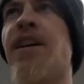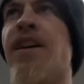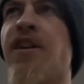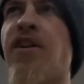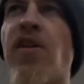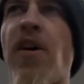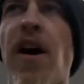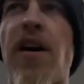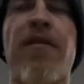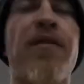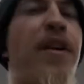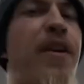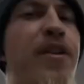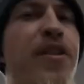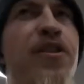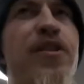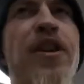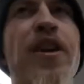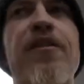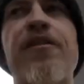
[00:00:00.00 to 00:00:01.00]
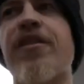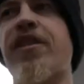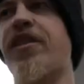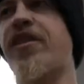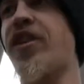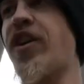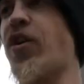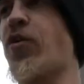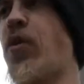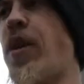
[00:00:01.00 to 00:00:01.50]
go out, find yourselves a
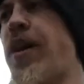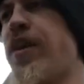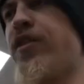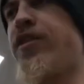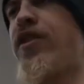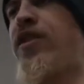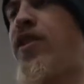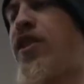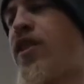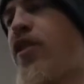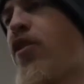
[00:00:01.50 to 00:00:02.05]
TIG welder